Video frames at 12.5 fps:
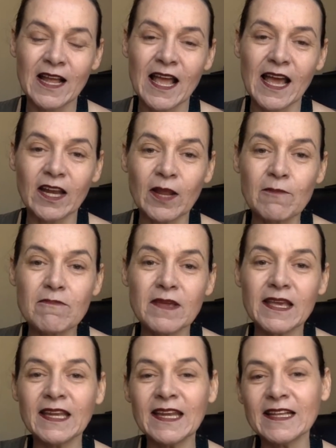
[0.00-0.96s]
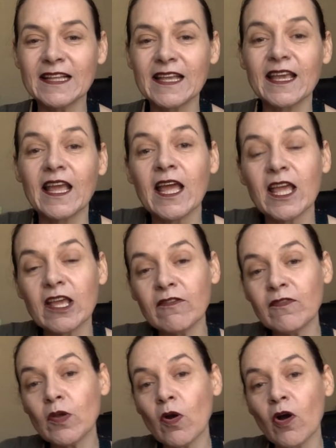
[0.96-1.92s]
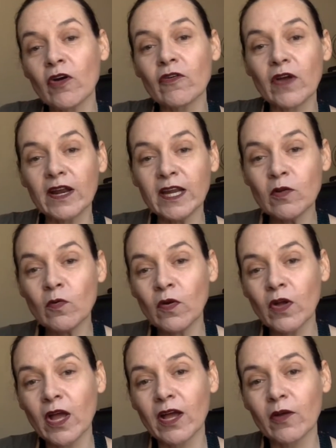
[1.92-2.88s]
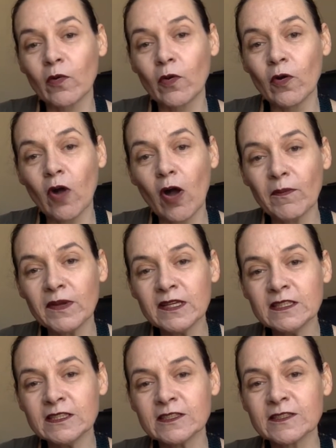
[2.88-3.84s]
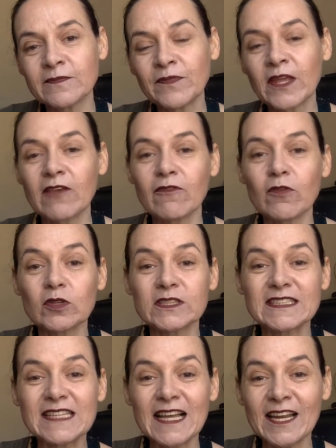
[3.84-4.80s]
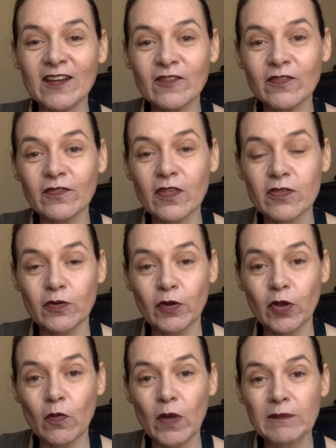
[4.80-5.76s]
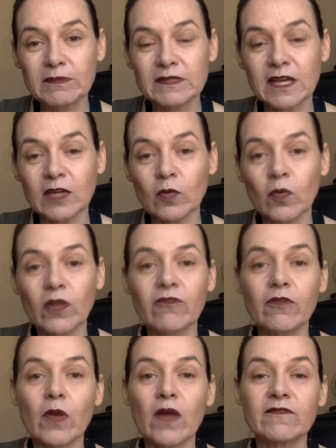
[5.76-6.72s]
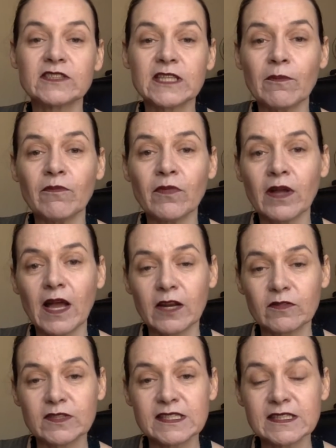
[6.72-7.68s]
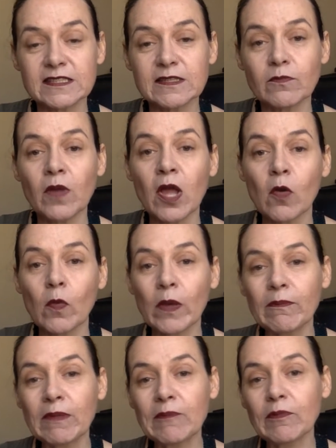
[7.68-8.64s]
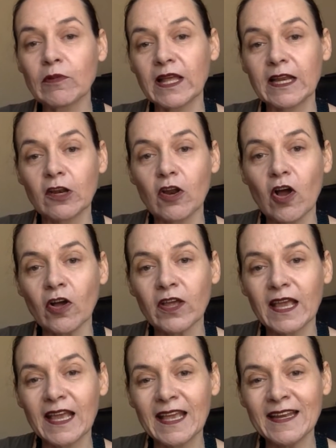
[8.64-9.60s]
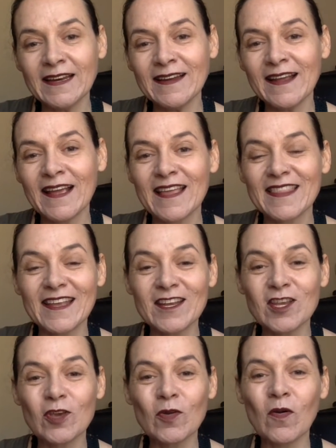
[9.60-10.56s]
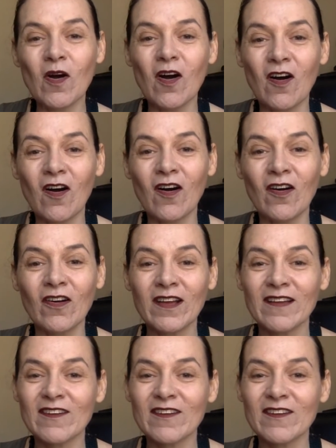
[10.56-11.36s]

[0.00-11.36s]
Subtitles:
And immediately, if you are running WooCommerce, if you're selling through your website, or if you have some kind of system where people can log in, then you are